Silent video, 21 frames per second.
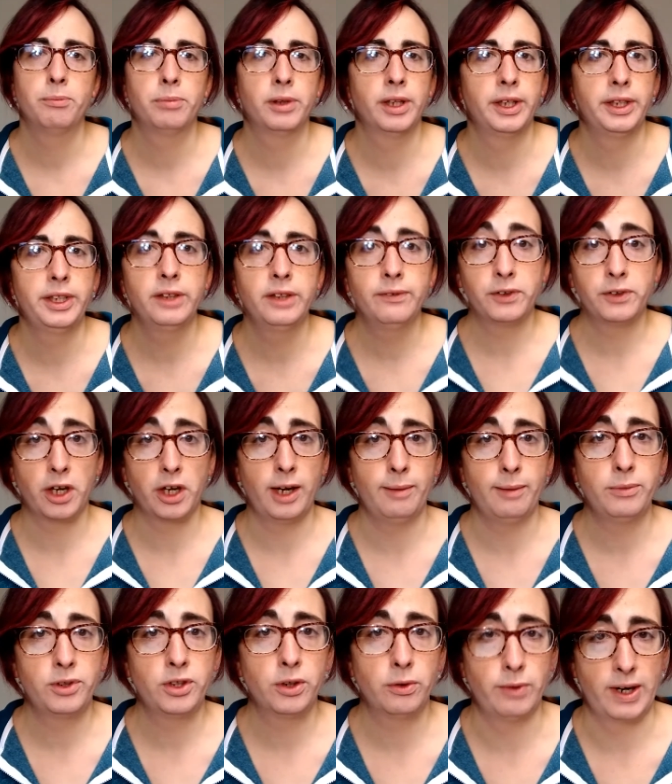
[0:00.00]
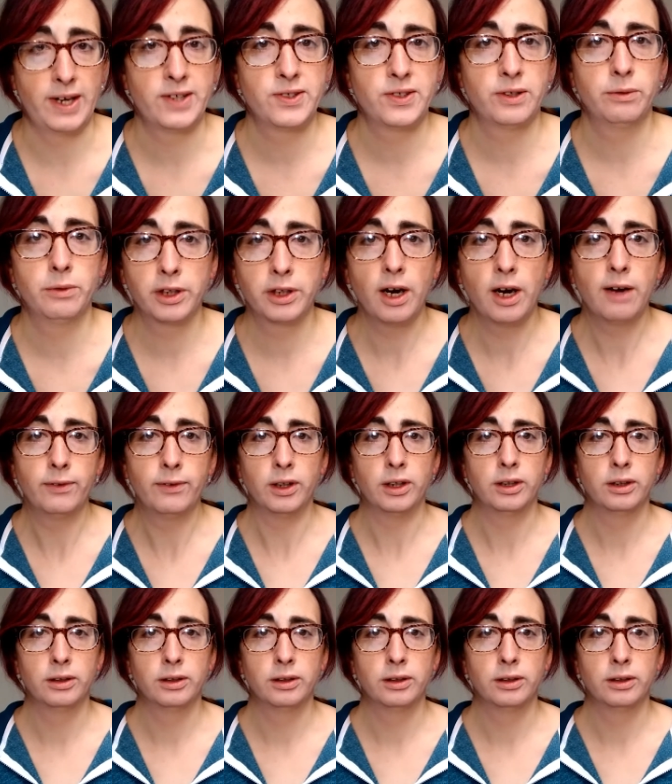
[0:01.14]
plenty of time to rest and recover.